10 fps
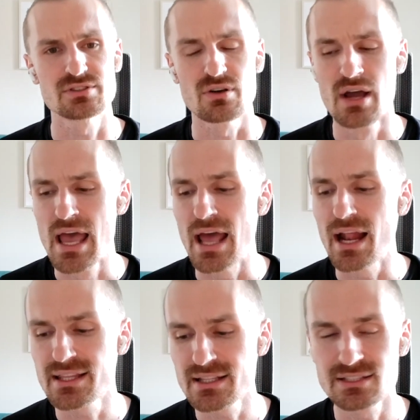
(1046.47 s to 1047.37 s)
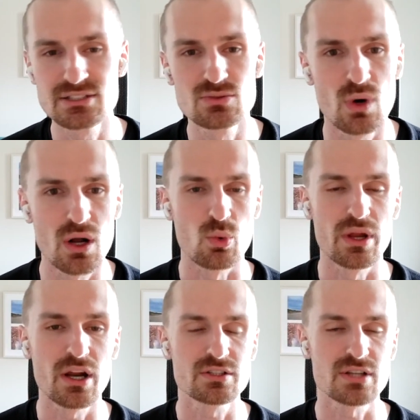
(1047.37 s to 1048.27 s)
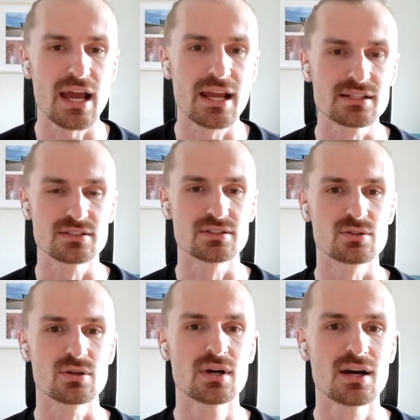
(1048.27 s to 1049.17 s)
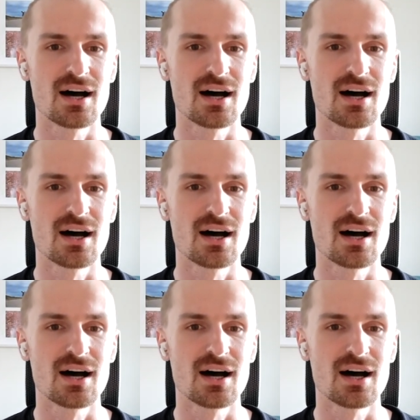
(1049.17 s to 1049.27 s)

And I think this is what we are trying to um,